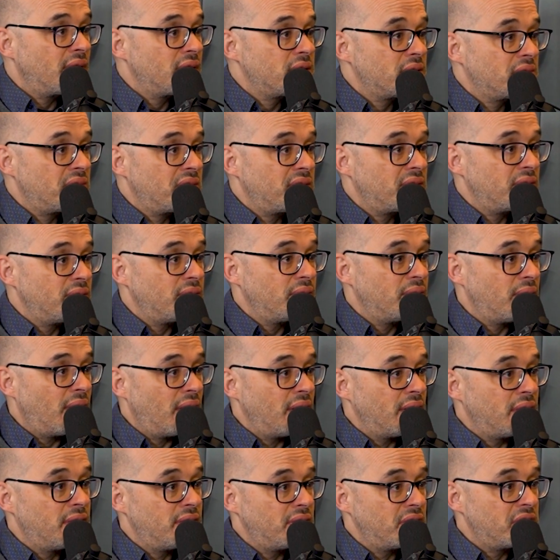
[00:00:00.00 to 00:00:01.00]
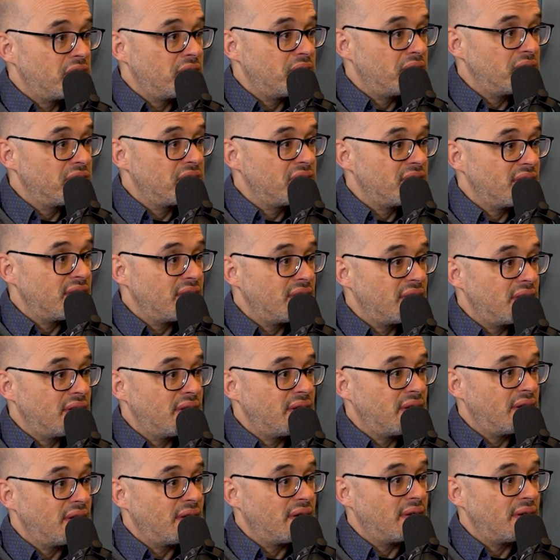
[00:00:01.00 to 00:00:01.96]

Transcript: That's what my intuition would say.